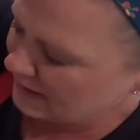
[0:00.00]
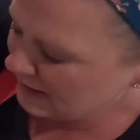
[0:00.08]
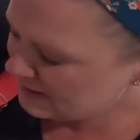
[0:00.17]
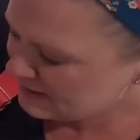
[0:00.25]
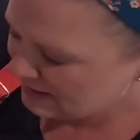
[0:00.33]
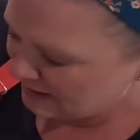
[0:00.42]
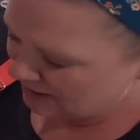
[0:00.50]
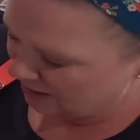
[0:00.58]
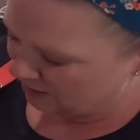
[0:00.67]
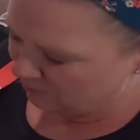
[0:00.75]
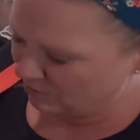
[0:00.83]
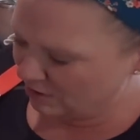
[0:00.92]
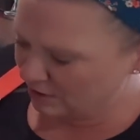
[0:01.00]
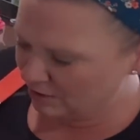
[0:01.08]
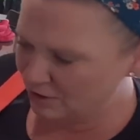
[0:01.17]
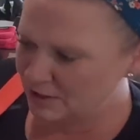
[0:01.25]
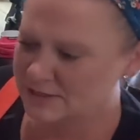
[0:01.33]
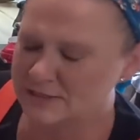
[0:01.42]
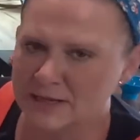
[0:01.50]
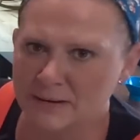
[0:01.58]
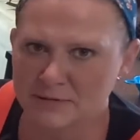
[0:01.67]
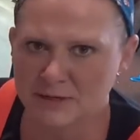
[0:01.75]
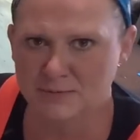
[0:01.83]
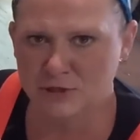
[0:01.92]
it's in hot water,
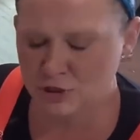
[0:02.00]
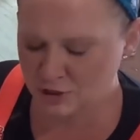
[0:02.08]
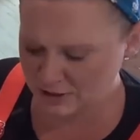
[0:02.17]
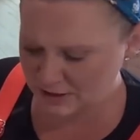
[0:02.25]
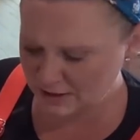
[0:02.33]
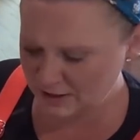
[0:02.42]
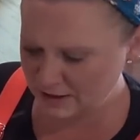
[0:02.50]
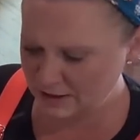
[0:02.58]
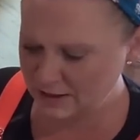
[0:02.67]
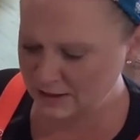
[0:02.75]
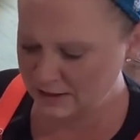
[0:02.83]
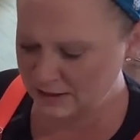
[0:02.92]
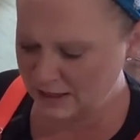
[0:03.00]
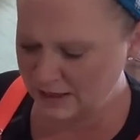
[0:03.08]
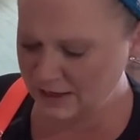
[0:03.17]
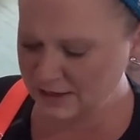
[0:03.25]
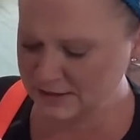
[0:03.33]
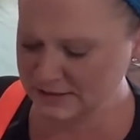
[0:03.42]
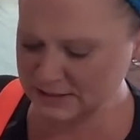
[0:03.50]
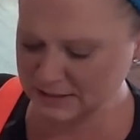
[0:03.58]
same temperature in the cans,